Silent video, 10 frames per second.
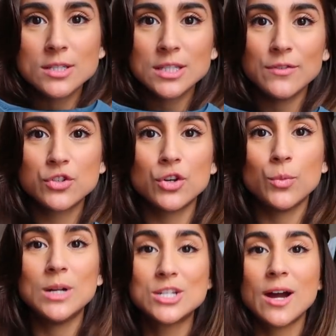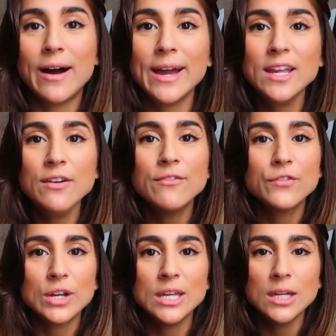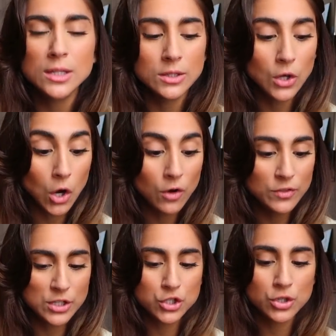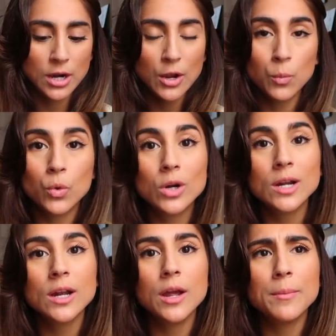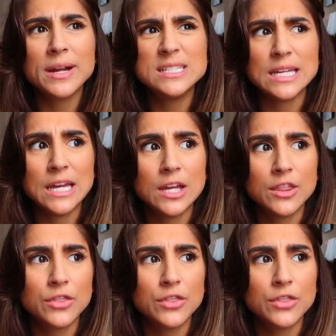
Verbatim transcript: sleeve shirt which i freaking love this shirt i wore it in my day